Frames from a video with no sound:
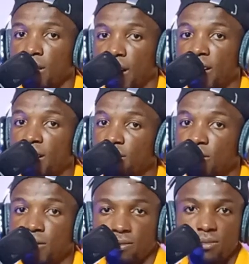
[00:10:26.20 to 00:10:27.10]
like,
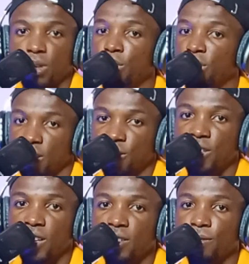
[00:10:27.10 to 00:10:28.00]
and maybe you can
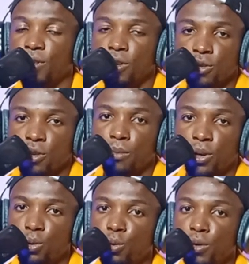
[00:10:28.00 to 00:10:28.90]
share this video to
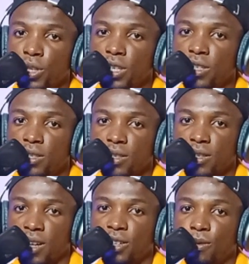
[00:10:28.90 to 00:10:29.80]
somebody who will need
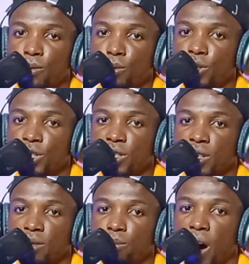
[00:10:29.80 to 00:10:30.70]
it. Thank you for
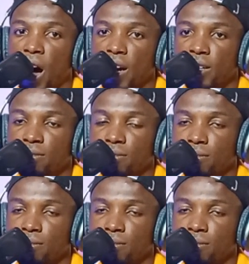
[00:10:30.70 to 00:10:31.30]
watching, and bye.